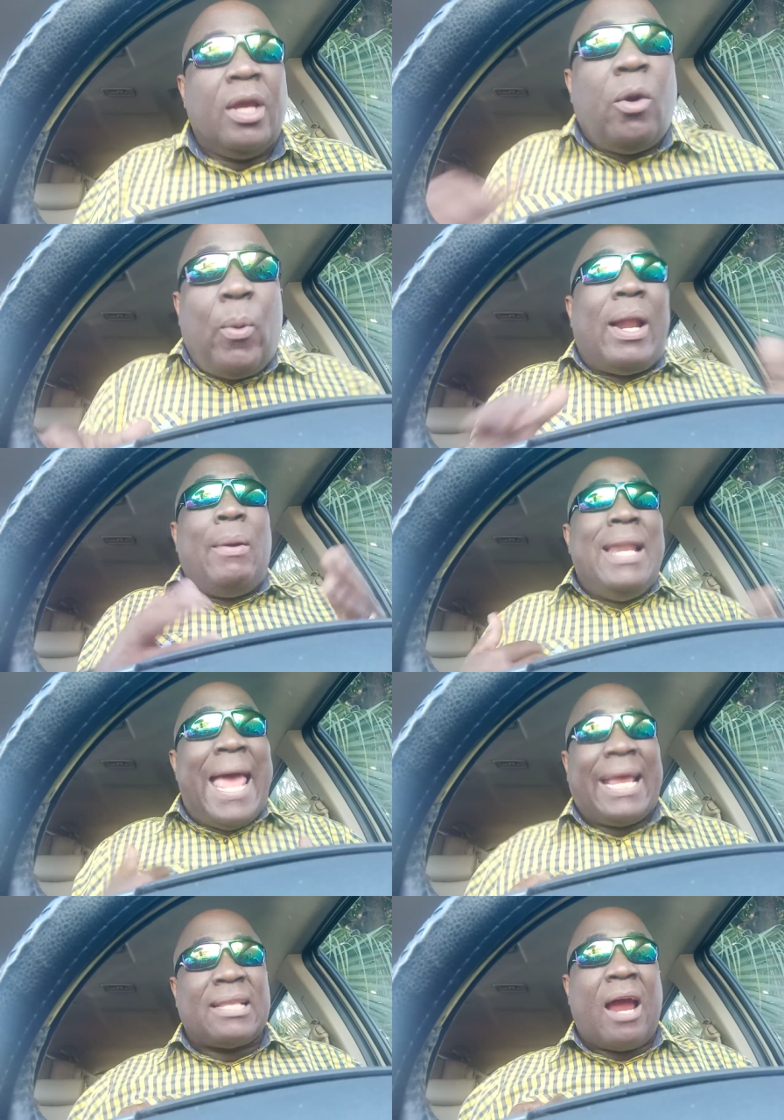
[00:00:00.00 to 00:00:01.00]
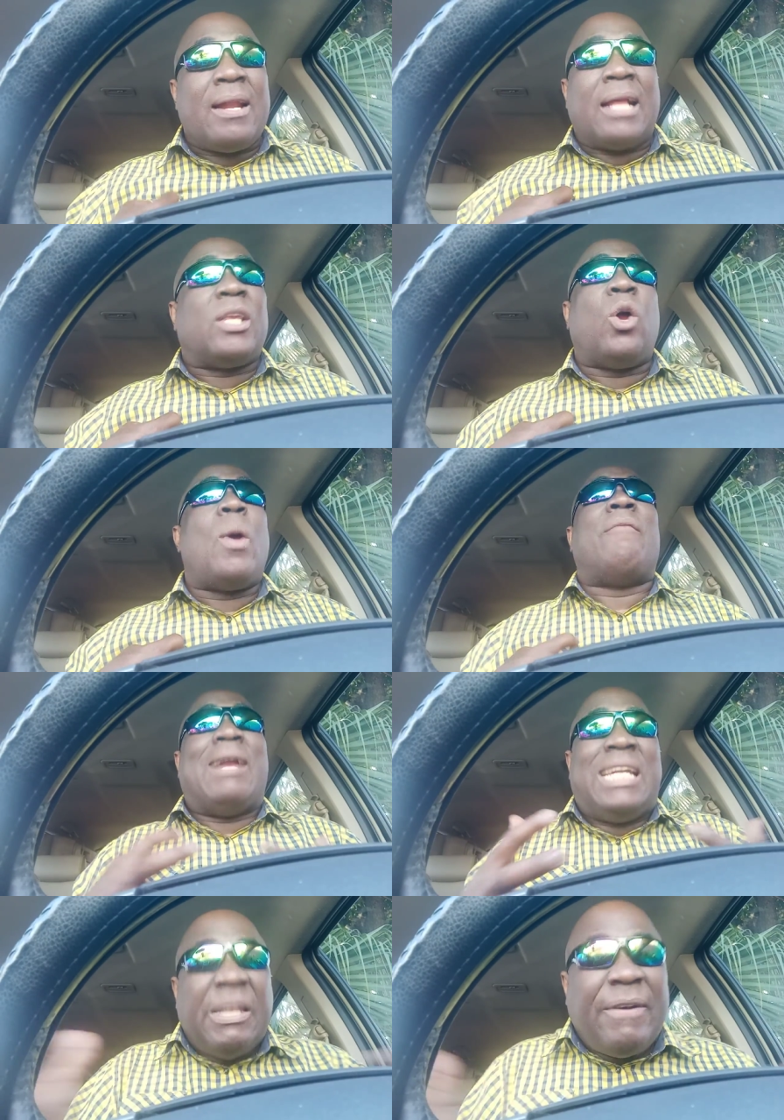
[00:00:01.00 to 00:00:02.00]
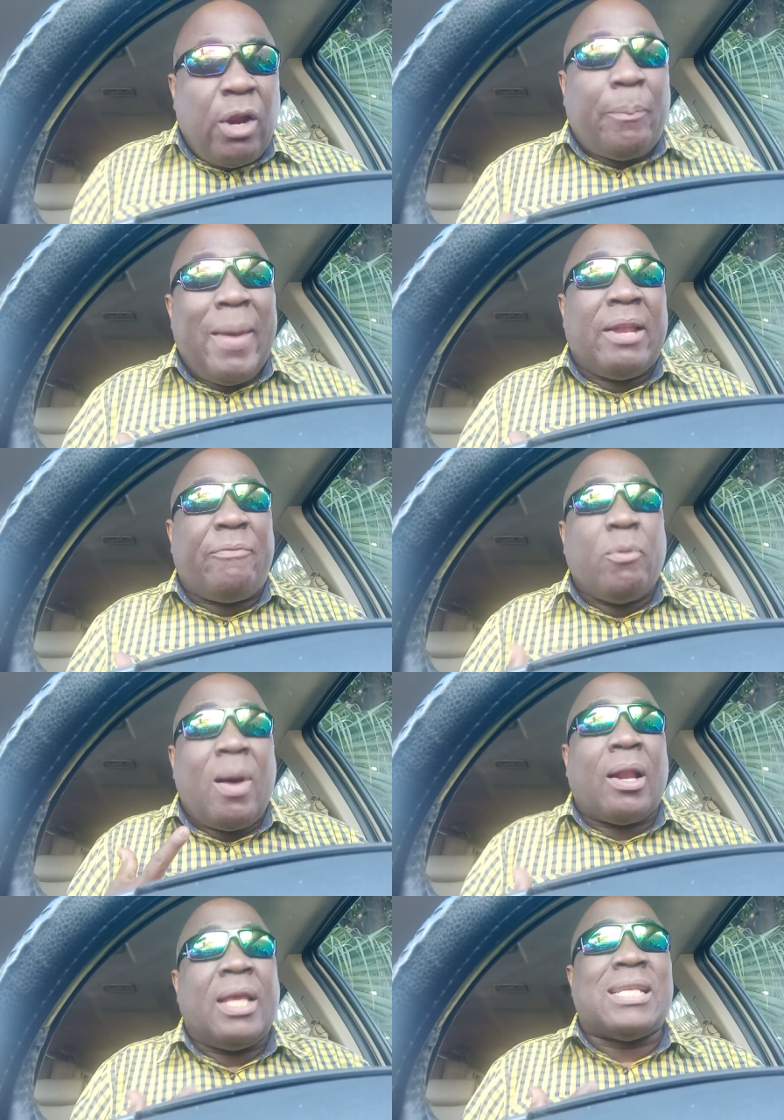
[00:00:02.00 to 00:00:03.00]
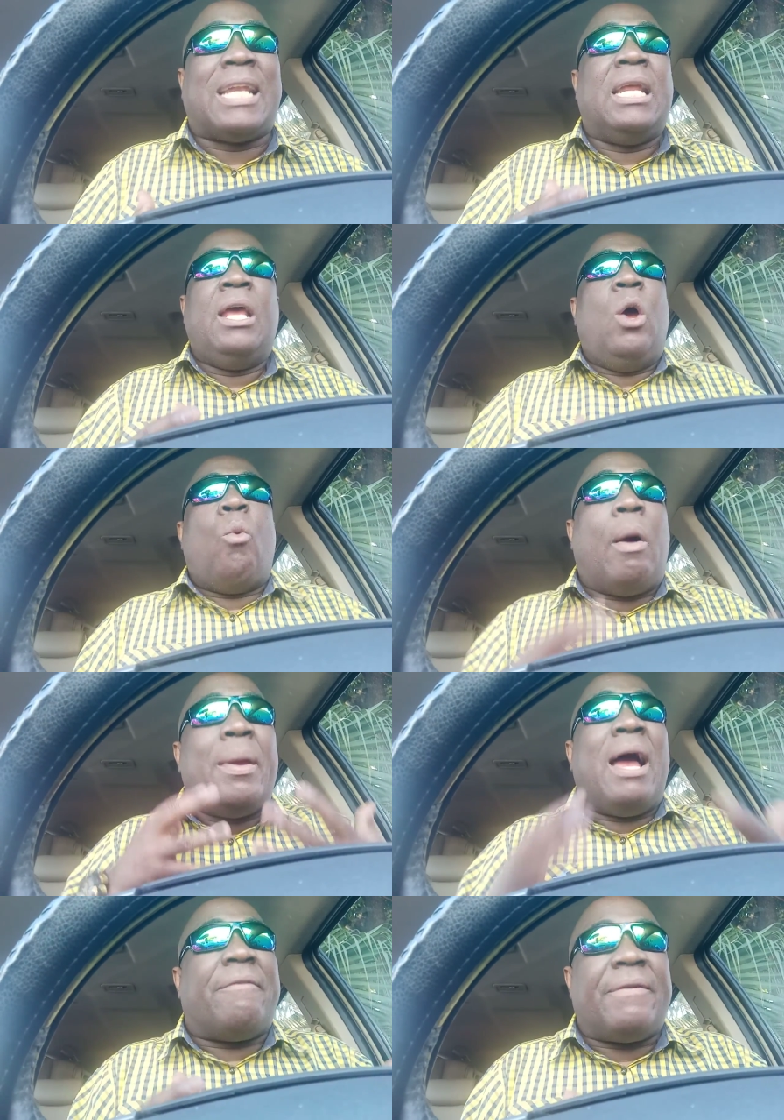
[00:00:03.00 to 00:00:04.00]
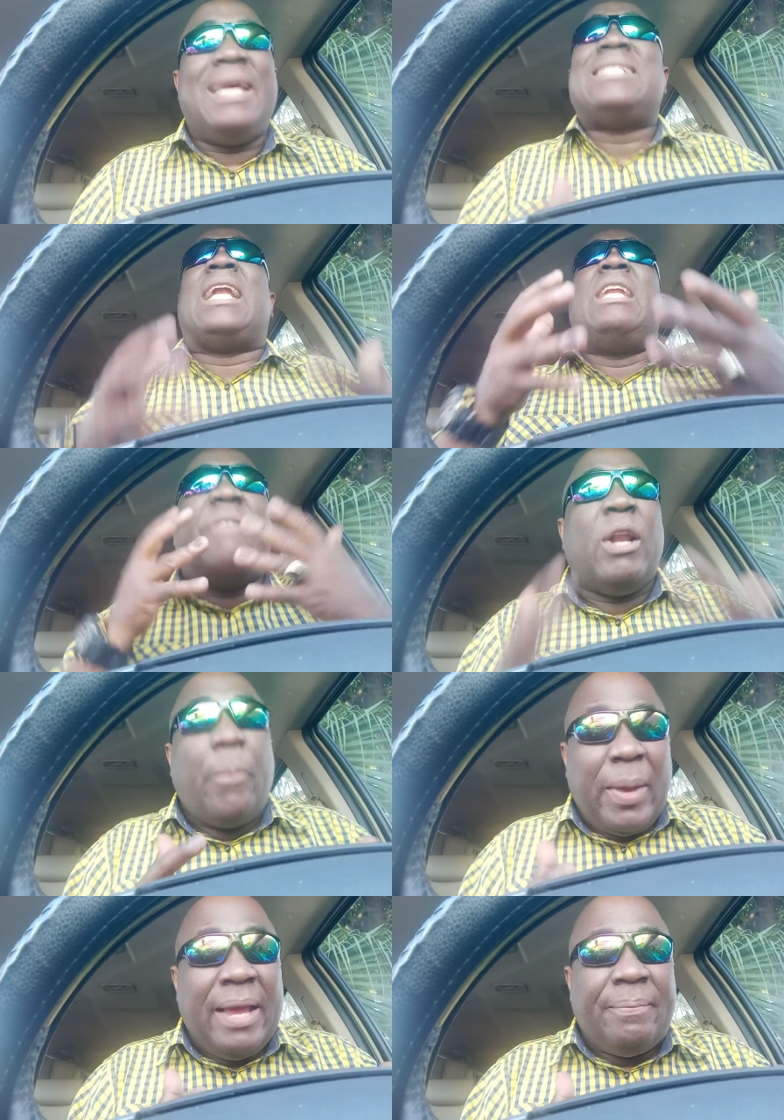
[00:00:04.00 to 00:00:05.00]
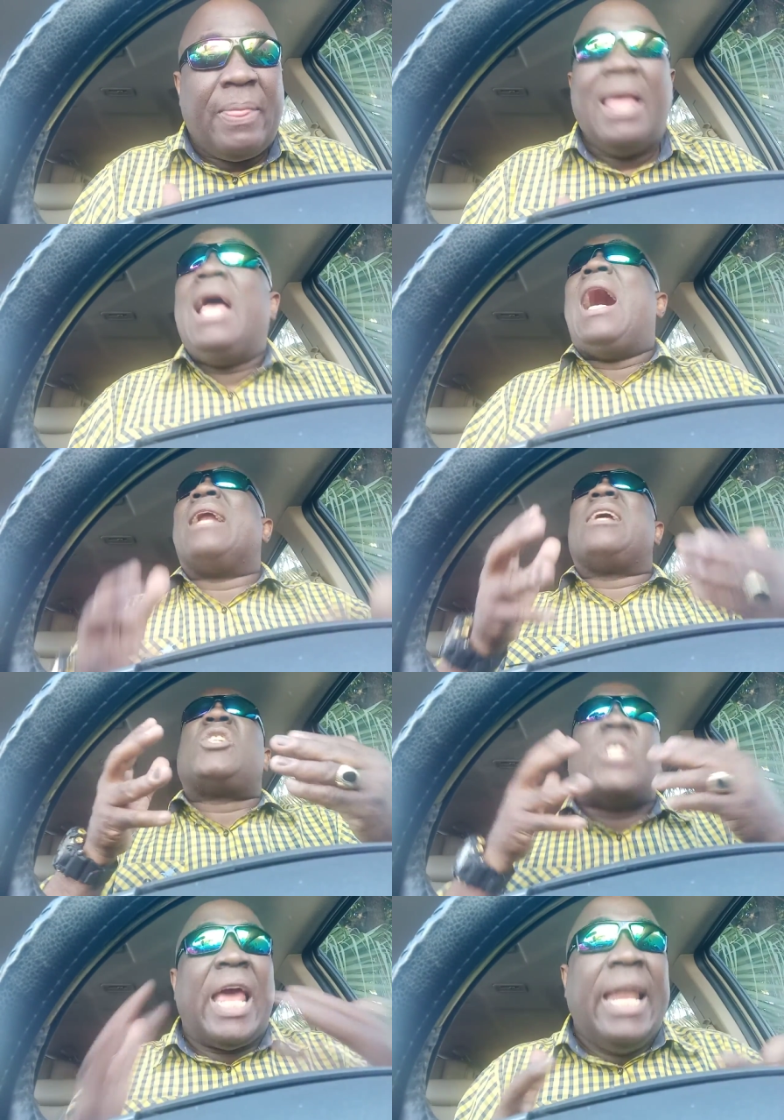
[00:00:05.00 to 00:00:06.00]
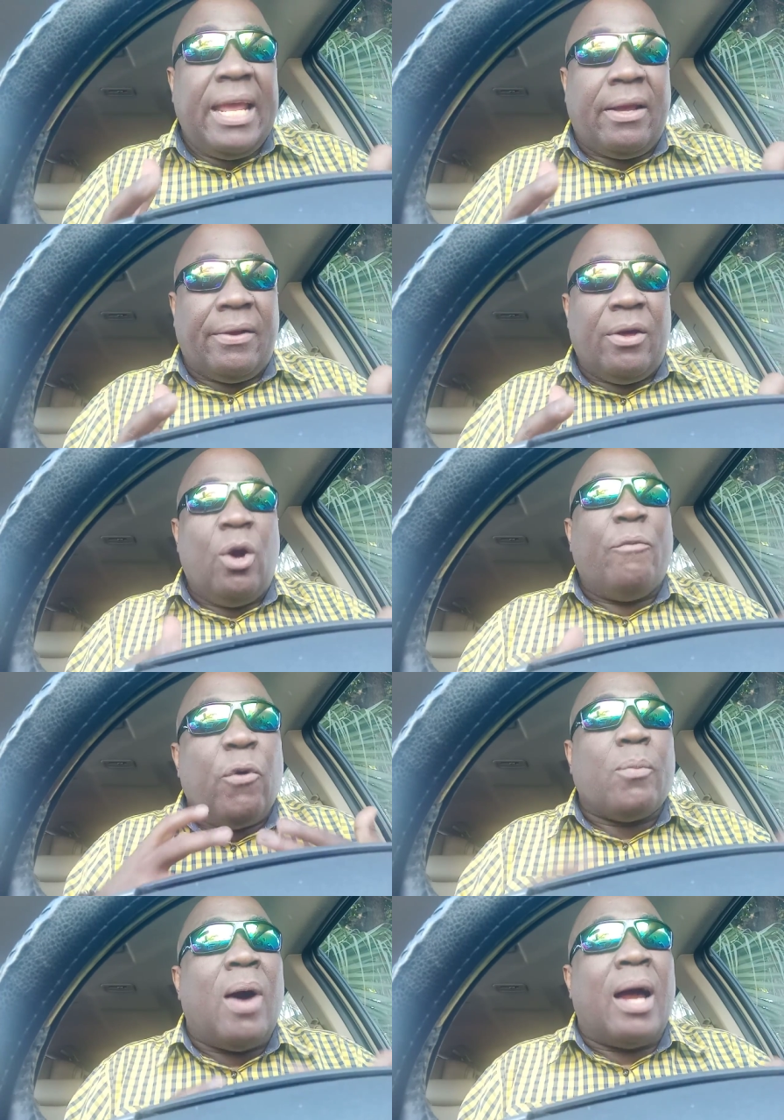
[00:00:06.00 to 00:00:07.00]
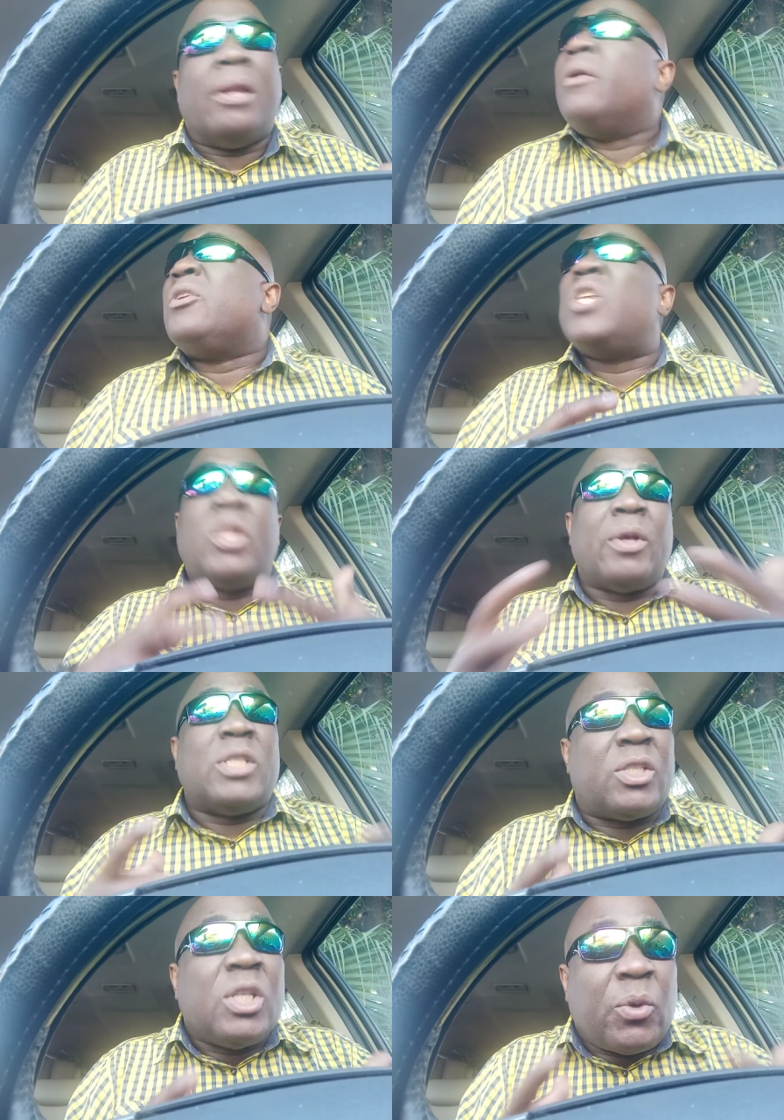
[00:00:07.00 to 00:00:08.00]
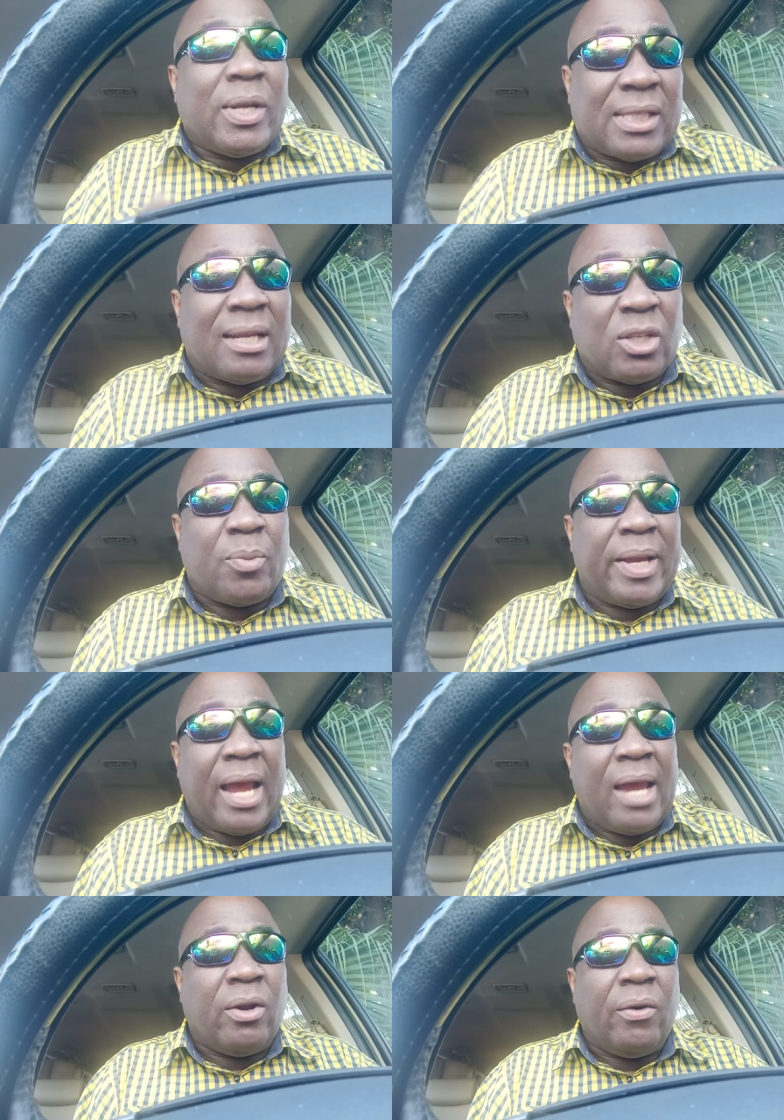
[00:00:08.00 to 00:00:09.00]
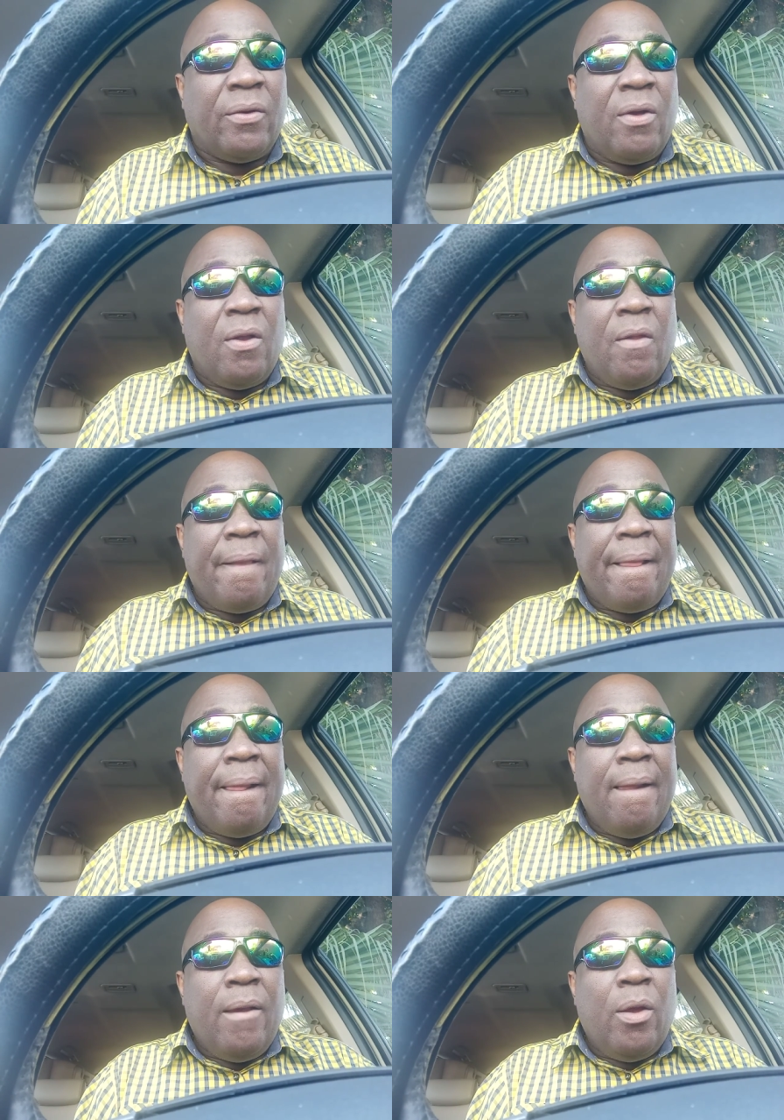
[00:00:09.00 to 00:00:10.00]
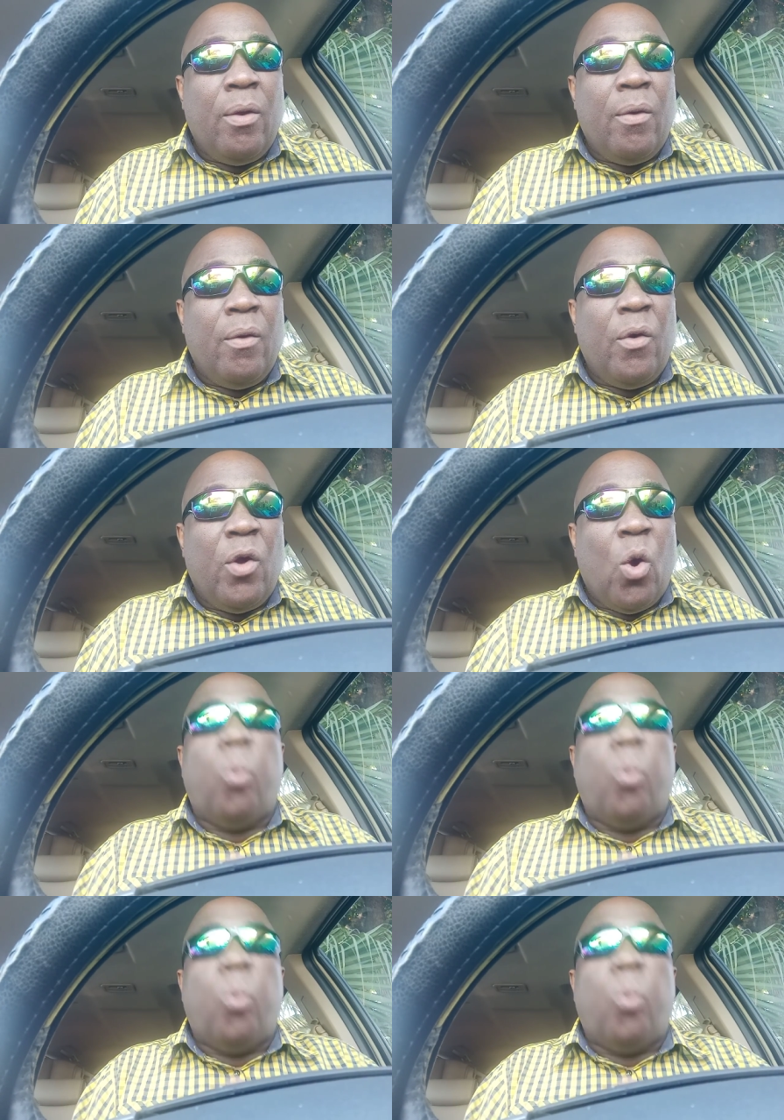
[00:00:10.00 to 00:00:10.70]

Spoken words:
Whether we like it or not, you know, we have a development football. What we have is a developing and a selling football situation in Jamaica, you know.